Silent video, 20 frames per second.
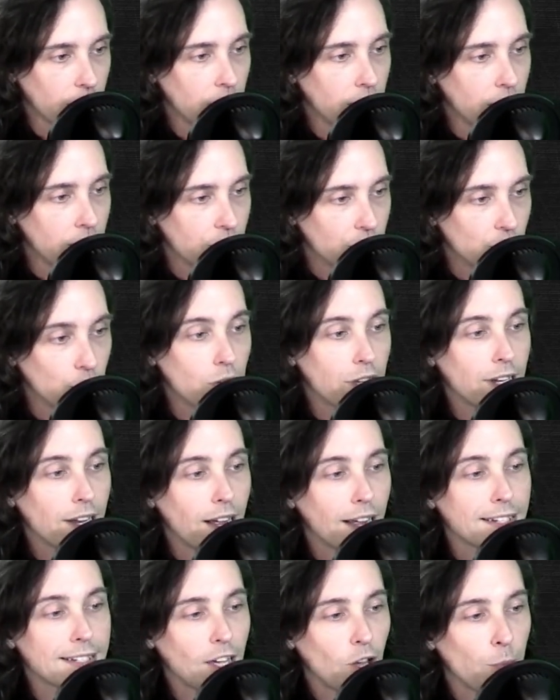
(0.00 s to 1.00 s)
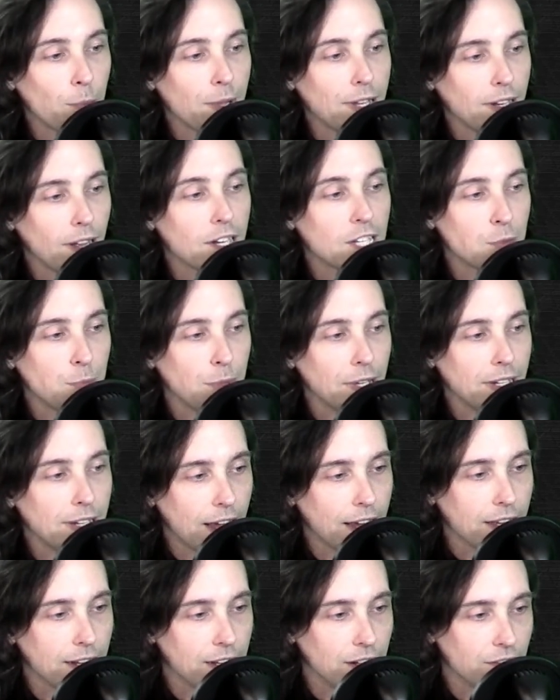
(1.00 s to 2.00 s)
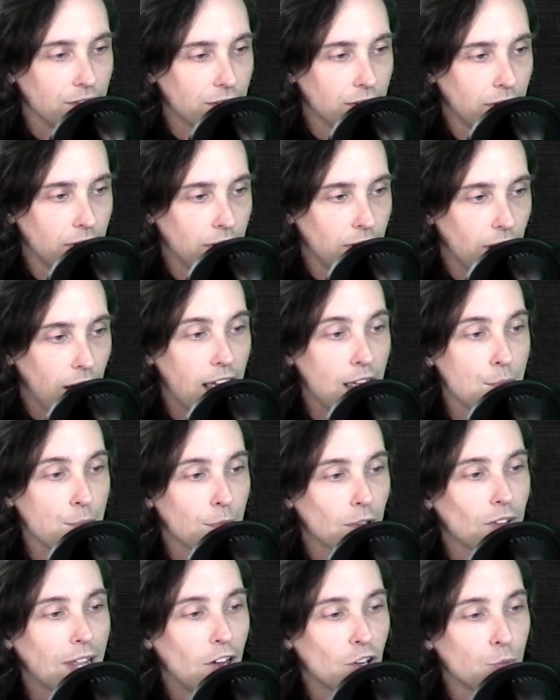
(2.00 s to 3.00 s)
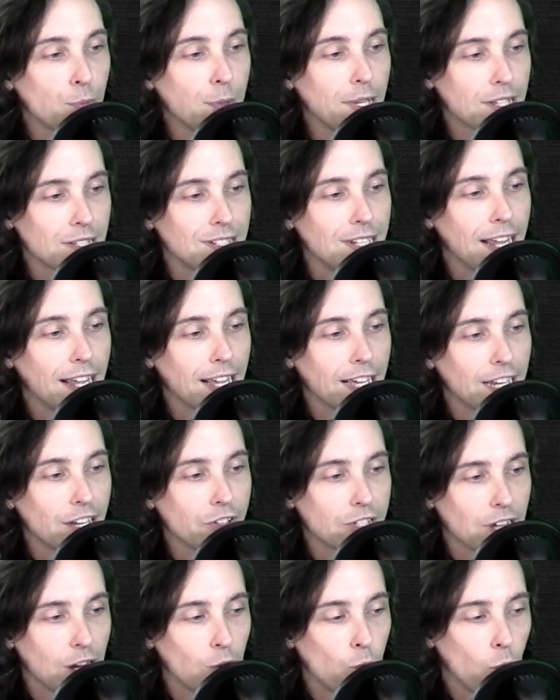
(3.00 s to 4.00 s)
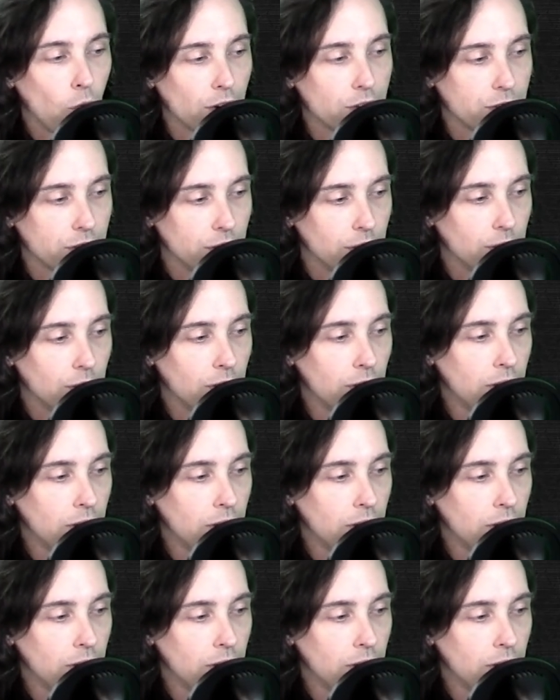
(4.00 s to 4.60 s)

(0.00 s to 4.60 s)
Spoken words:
You cannot tell me not to be negative. I am allowed to be as negative as I want to.